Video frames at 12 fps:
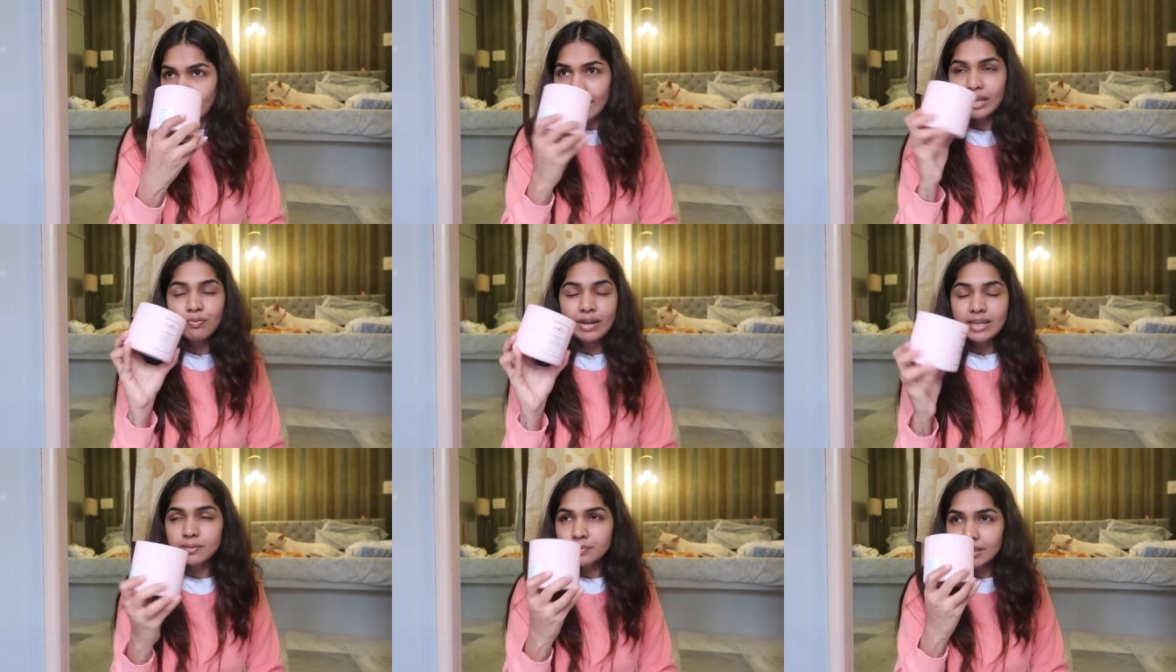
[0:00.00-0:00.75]
like if
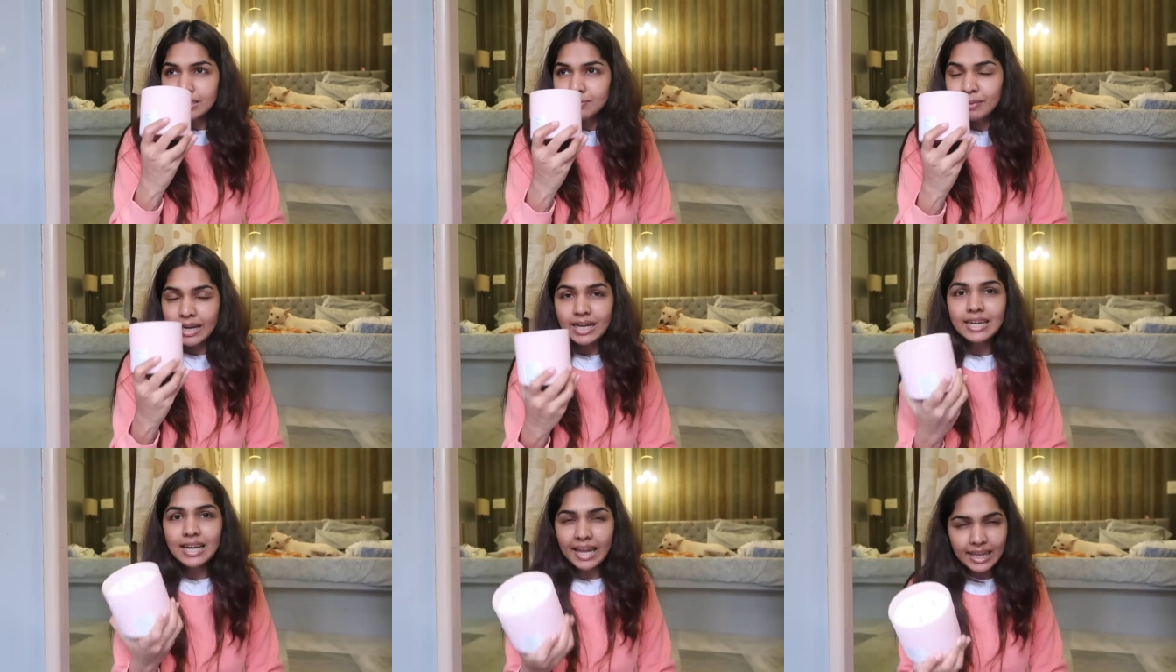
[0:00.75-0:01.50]
I smell
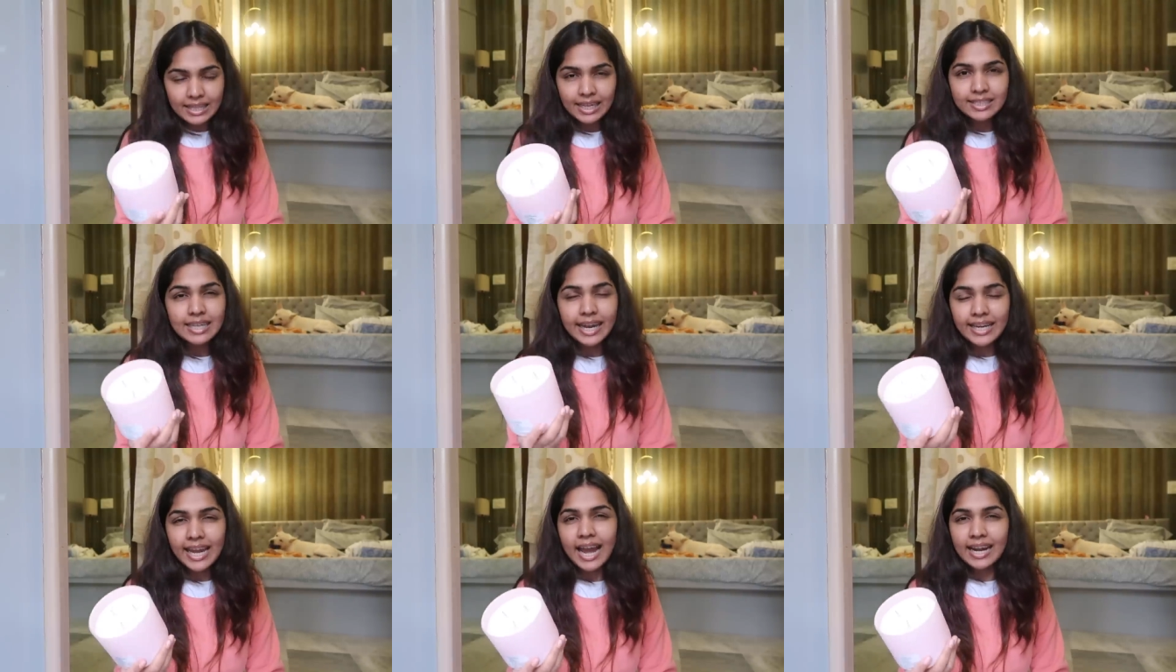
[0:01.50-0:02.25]
it like this,
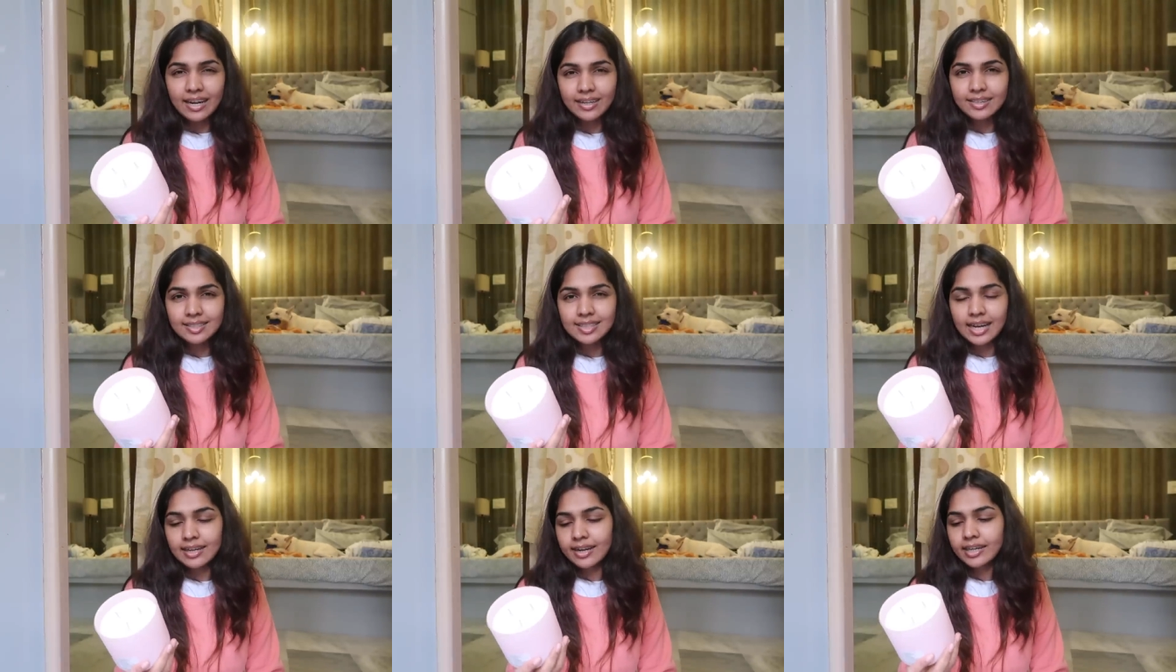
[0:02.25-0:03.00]
I can
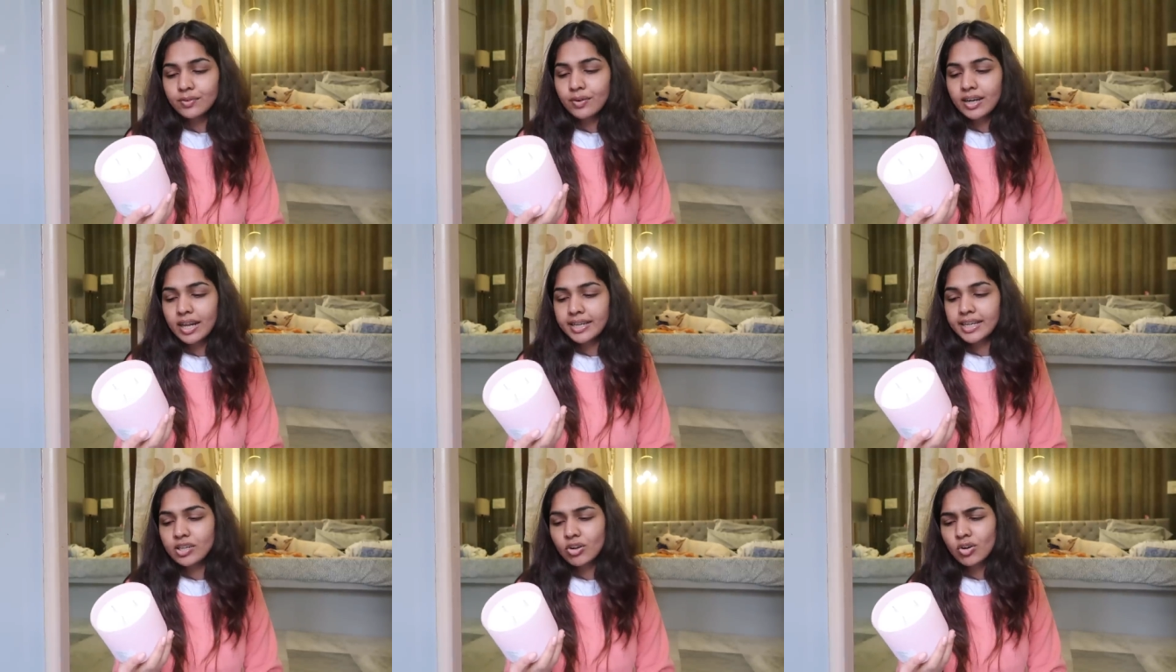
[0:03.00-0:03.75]
understand, right, if I
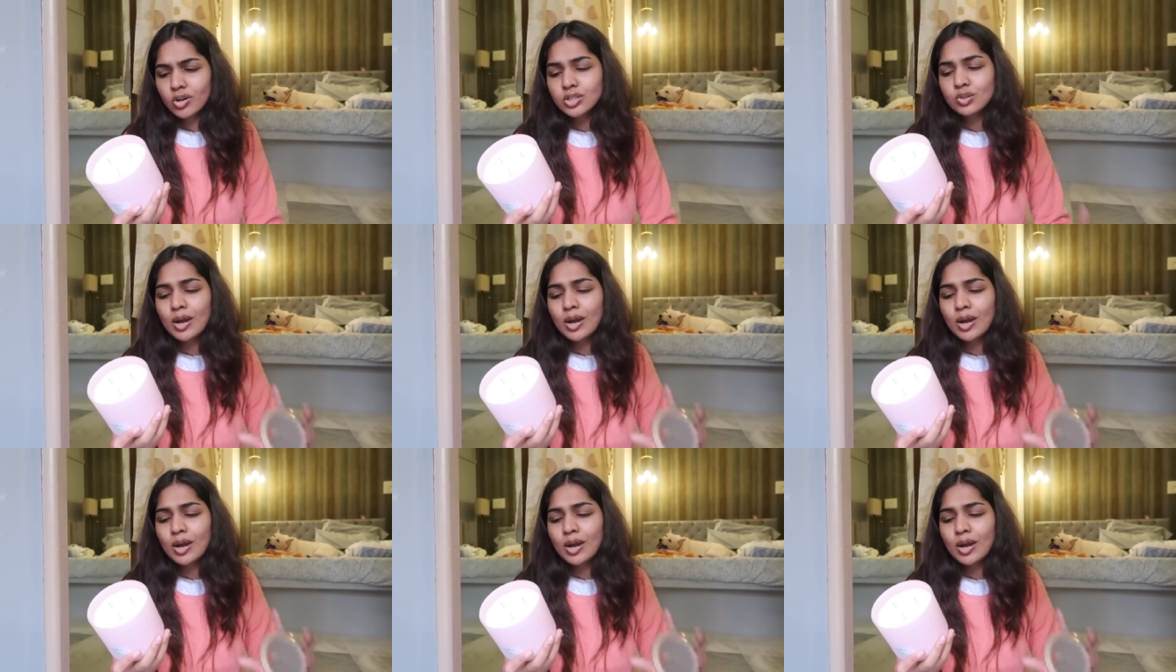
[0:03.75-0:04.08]
like it or not.